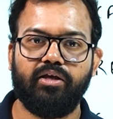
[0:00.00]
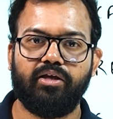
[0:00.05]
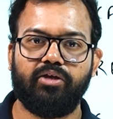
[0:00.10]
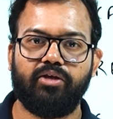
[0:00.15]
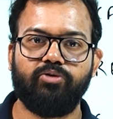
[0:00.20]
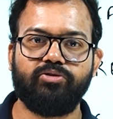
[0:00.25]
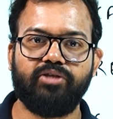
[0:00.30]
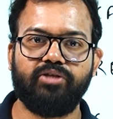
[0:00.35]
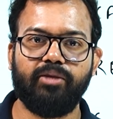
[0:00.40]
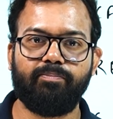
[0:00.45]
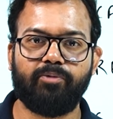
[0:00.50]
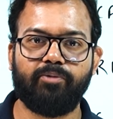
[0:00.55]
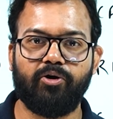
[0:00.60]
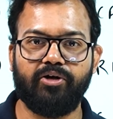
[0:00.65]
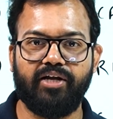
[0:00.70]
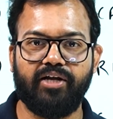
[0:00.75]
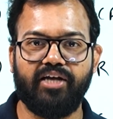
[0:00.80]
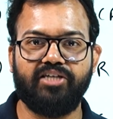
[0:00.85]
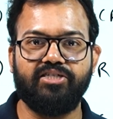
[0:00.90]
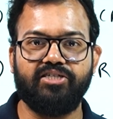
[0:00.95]
You see
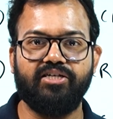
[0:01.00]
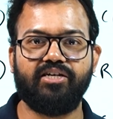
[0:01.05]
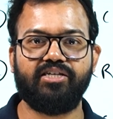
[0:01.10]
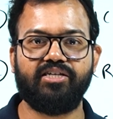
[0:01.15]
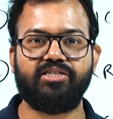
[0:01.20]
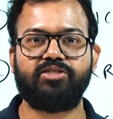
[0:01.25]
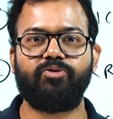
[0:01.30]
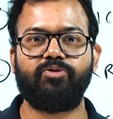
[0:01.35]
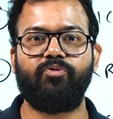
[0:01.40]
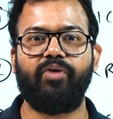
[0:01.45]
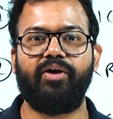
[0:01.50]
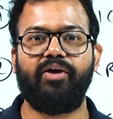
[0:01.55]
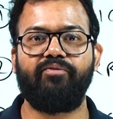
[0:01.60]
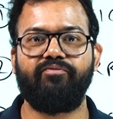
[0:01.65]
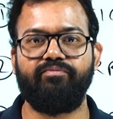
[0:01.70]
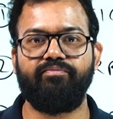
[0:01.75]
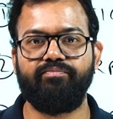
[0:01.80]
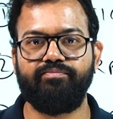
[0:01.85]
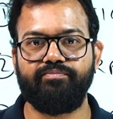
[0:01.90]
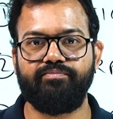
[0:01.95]
protectionist wave.
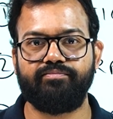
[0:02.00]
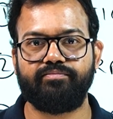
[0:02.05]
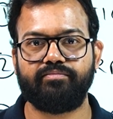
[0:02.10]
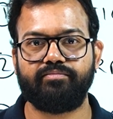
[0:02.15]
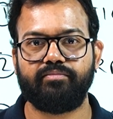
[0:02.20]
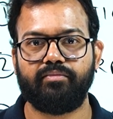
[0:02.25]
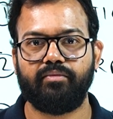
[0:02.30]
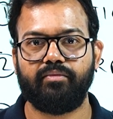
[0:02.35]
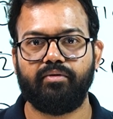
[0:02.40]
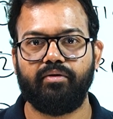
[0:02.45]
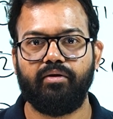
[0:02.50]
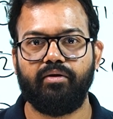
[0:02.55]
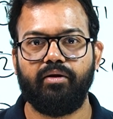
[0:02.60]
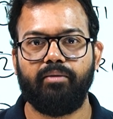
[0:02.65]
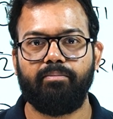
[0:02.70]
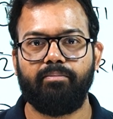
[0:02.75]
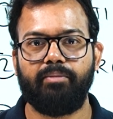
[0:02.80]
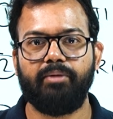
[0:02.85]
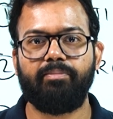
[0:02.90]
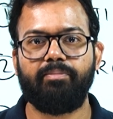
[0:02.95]

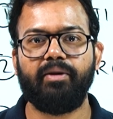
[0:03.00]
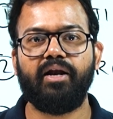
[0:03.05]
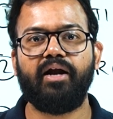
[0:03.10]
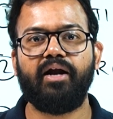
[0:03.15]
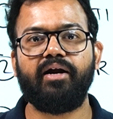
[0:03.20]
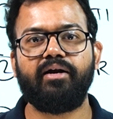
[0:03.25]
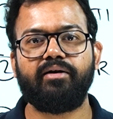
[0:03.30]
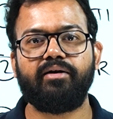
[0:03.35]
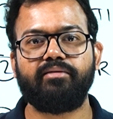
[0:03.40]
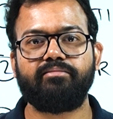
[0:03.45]
People are